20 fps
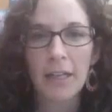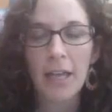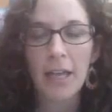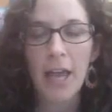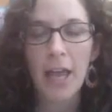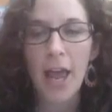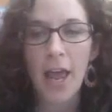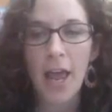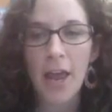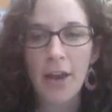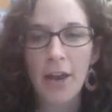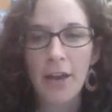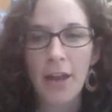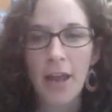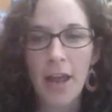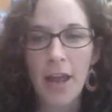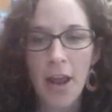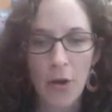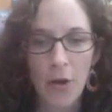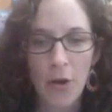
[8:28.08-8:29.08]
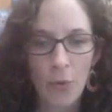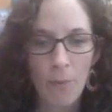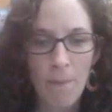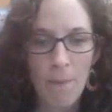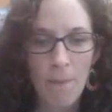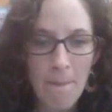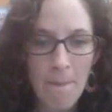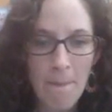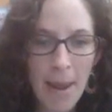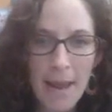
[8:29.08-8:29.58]
and
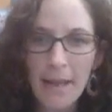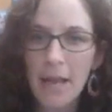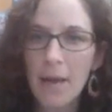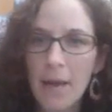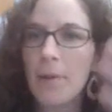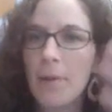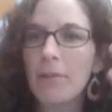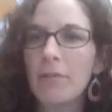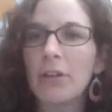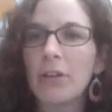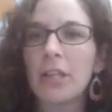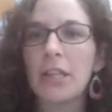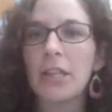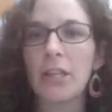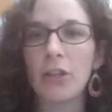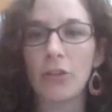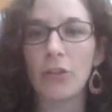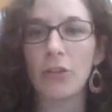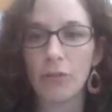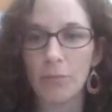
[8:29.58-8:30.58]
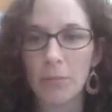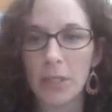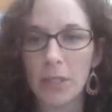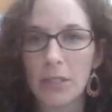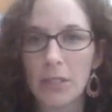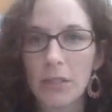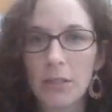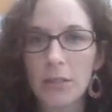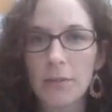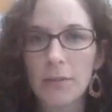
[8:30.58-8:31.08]
make up everything you've
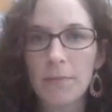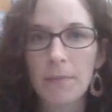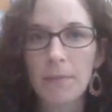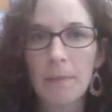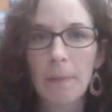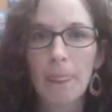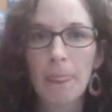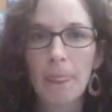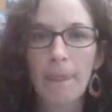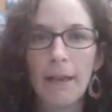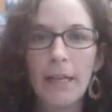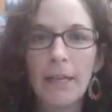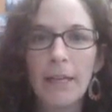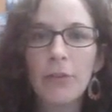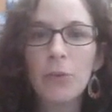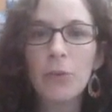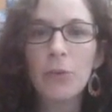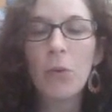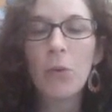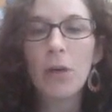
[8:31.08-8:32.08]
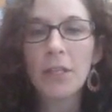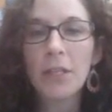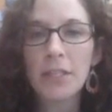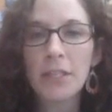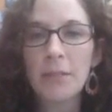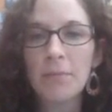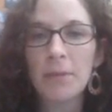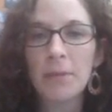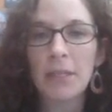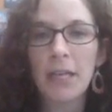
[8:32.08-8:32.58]
missed. If you want to
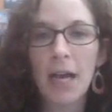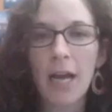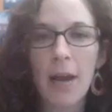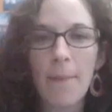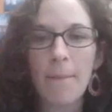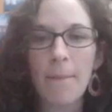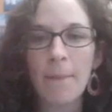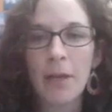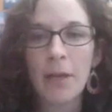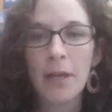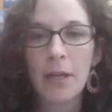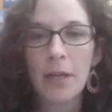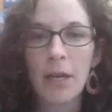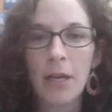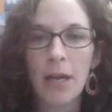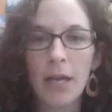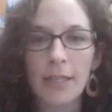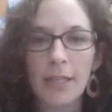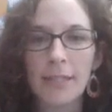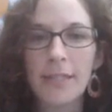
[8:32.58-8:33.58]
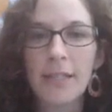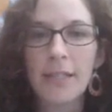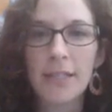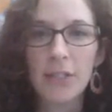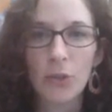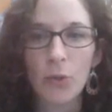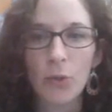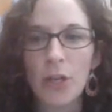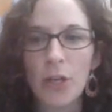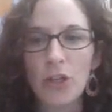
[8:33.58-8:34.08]
become a citizen
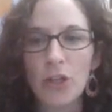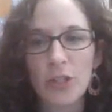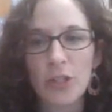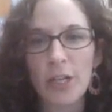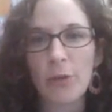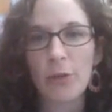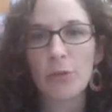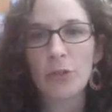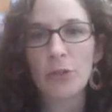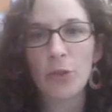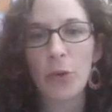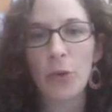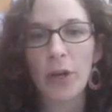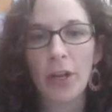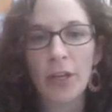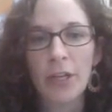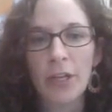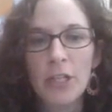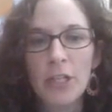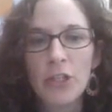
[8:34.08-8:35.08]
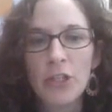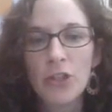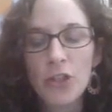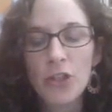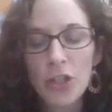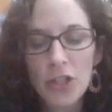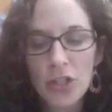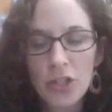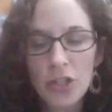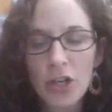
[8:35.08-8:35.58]
who understands what's going on,
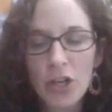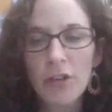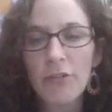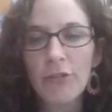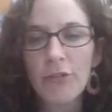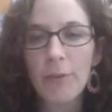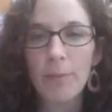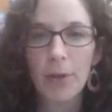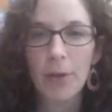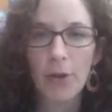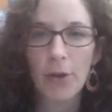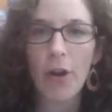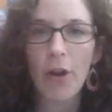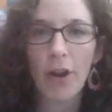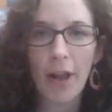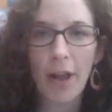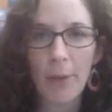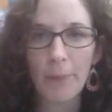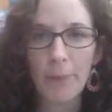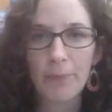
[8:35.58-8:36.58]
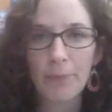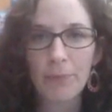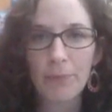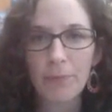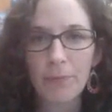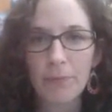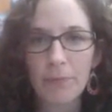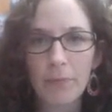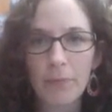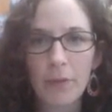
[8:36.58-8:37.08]
just start from here on
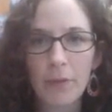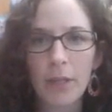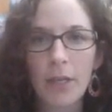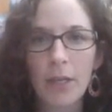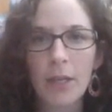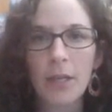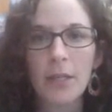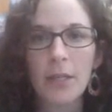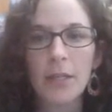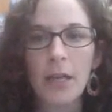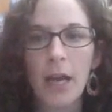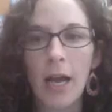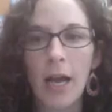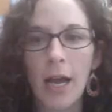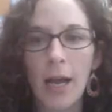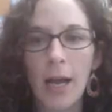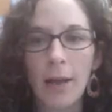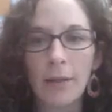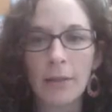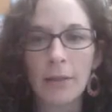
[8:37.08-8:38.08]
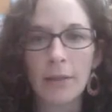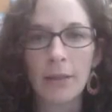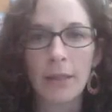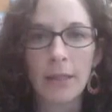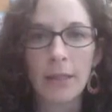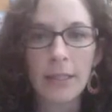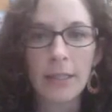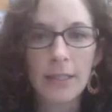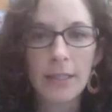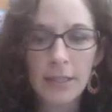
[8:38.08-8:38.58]
out.
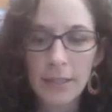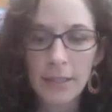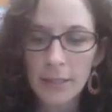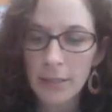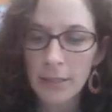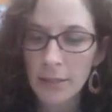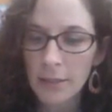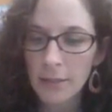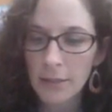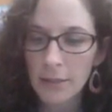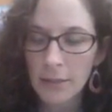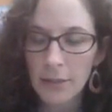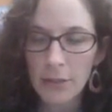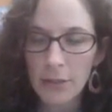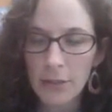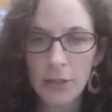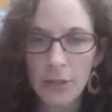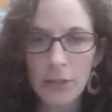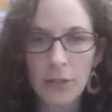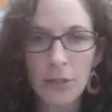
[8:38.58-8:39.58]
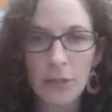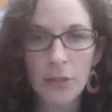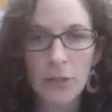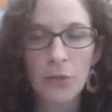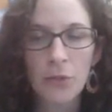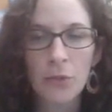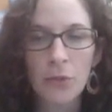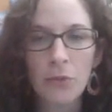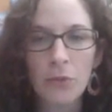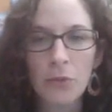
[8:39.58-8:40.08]
Listen
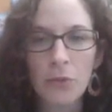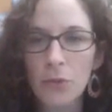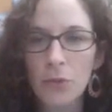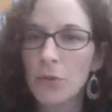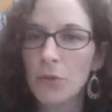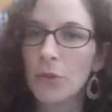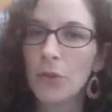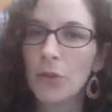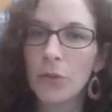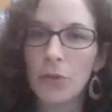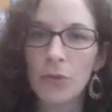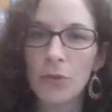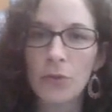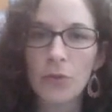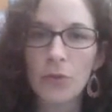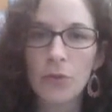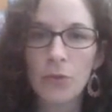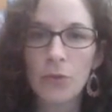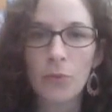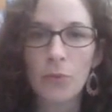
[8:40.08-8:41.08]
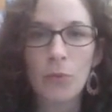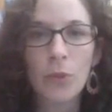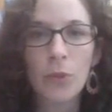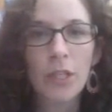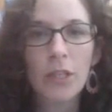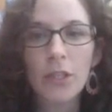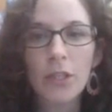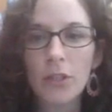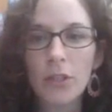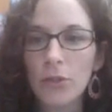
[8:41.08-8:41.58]
to the news, read
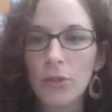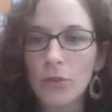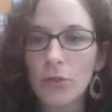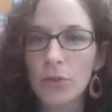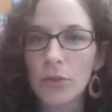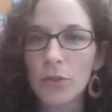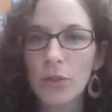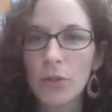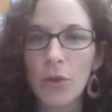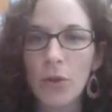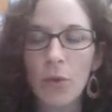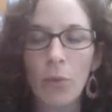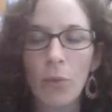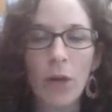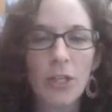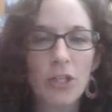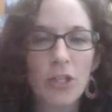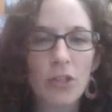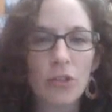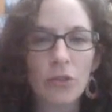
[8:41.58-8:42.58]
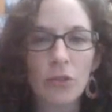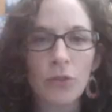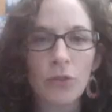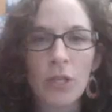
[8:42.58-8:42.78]
the news, watch the news,